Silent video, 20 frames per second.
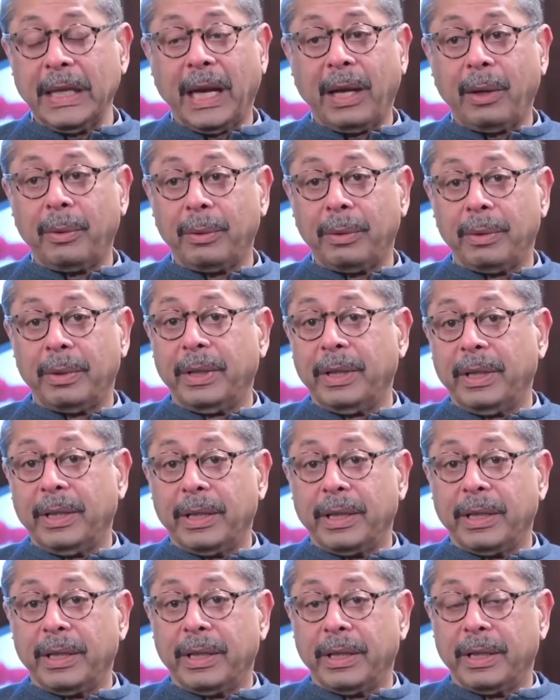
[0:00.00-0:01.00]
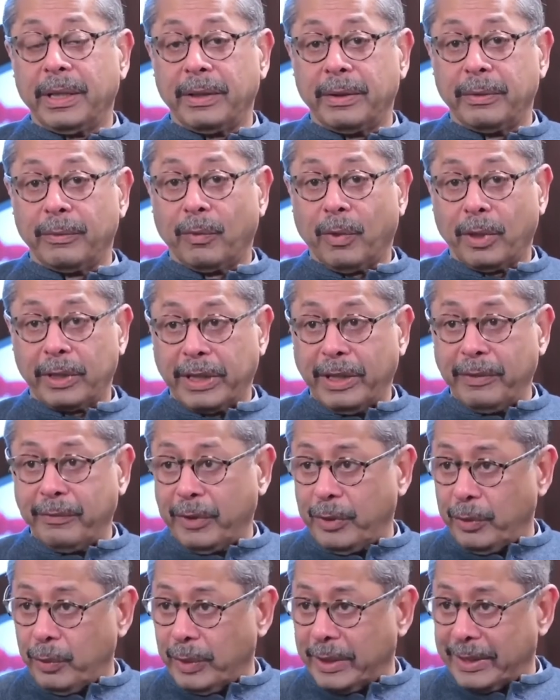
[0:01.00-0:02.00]
Now, what can
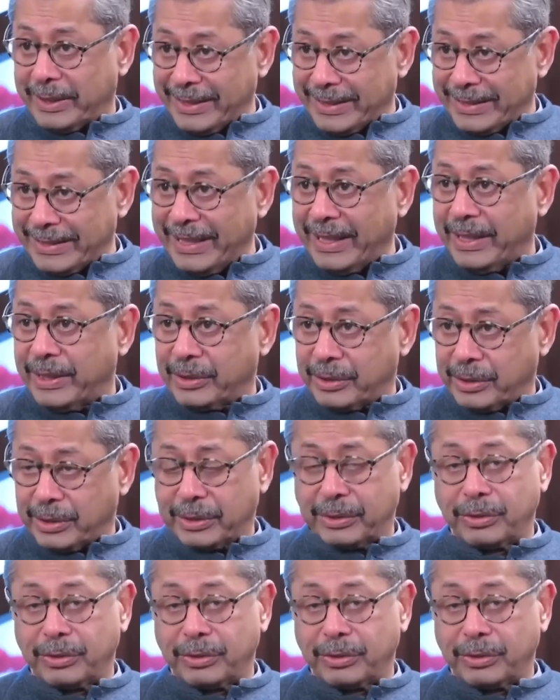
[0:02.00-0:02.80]
we do at this stage?